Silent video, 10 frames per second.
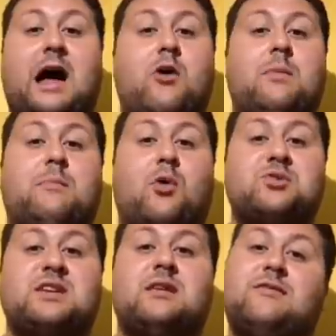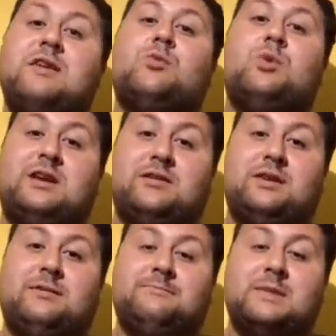will be posting a vid weekly,
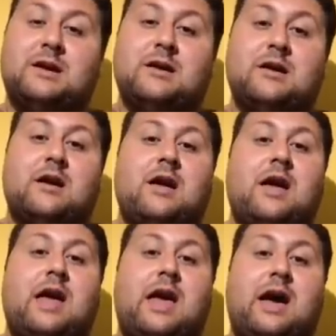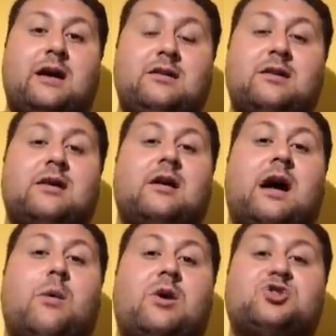and
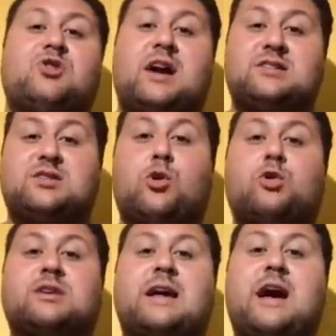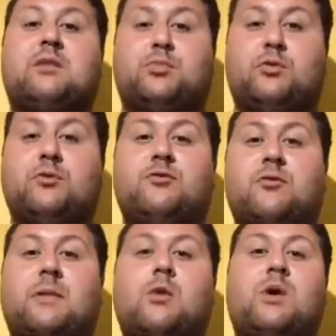I want you guys to hold accountable for
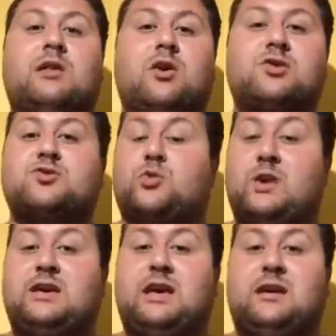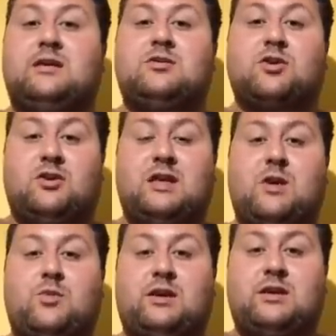my weight loss or weight gain during that
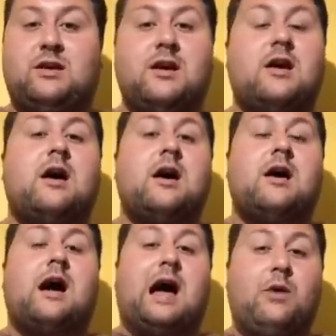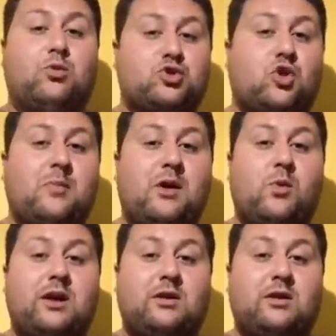week. I will show my weight